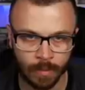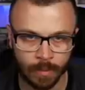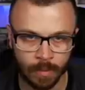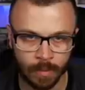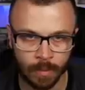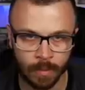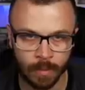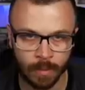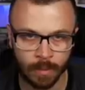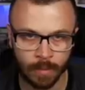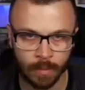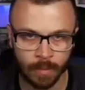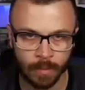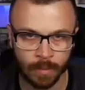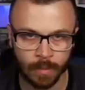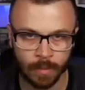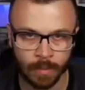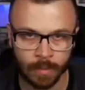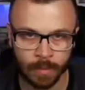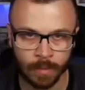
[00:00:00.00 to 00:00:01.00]

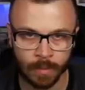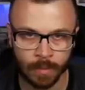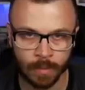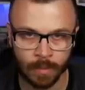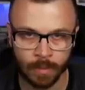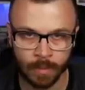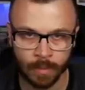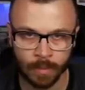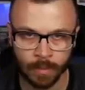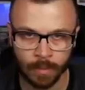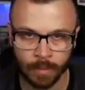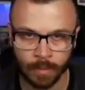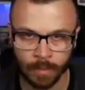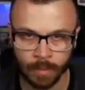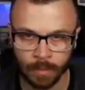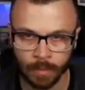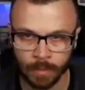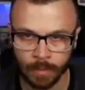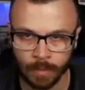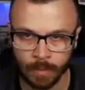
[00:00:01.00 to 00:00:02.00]

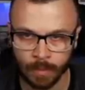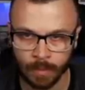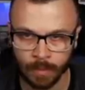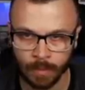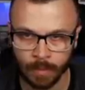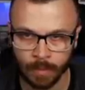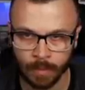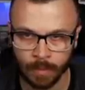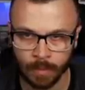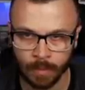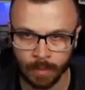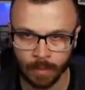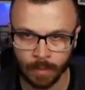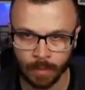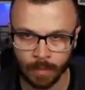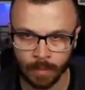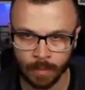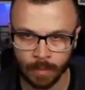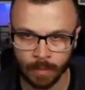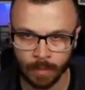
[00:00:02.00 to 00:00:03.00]

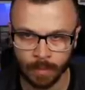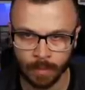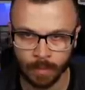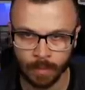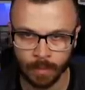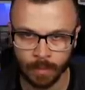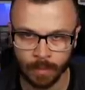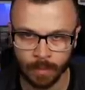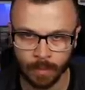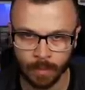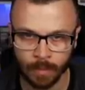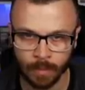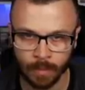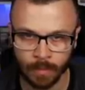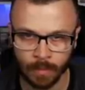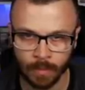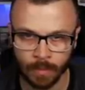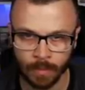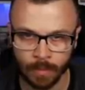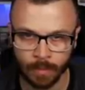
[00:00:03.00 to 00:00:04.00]

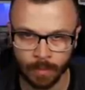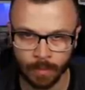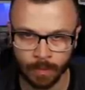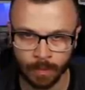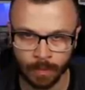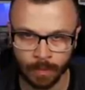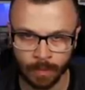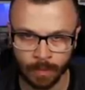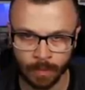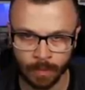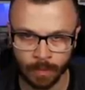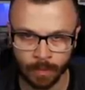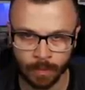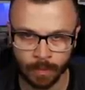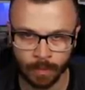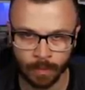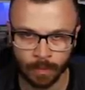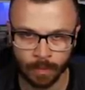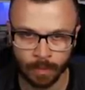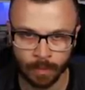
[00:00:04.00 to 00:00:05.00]

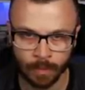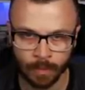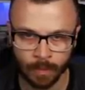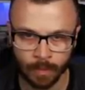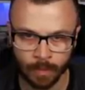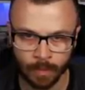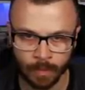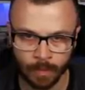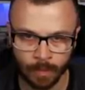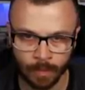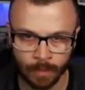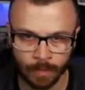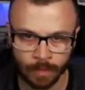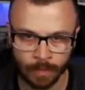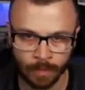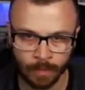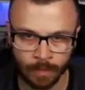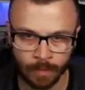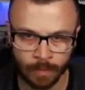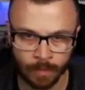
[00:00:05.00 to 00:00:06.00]

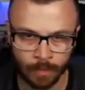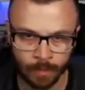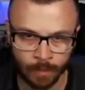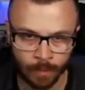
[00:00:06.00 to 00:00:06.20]
Nothing is said.